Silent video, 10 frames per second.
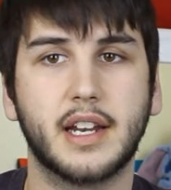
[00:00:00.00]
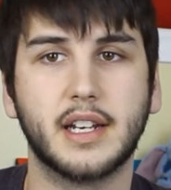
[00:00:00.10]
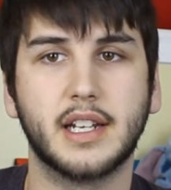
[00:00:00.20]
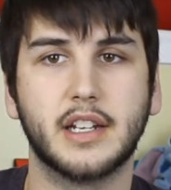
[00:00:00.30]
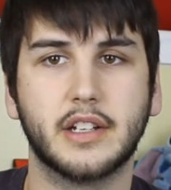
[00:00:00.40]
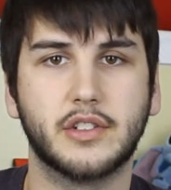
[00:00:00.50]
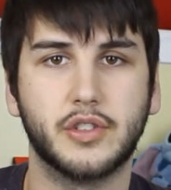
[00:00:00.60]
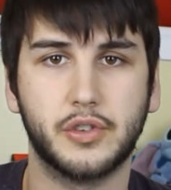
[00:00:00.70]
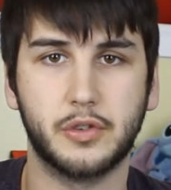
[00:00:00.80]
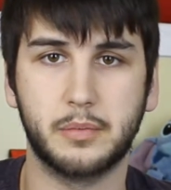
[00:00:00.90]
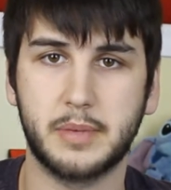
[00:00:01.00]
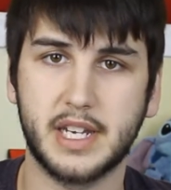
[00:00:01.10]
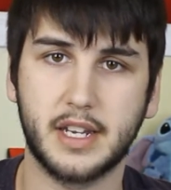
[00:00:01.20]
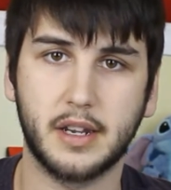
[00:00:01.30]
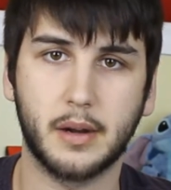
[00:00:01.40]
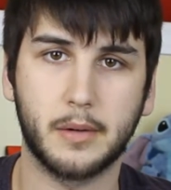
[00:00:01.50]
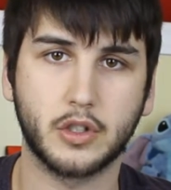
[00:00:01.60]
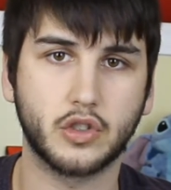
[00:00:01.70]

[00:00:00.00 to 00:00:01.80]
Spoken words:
and it needed to be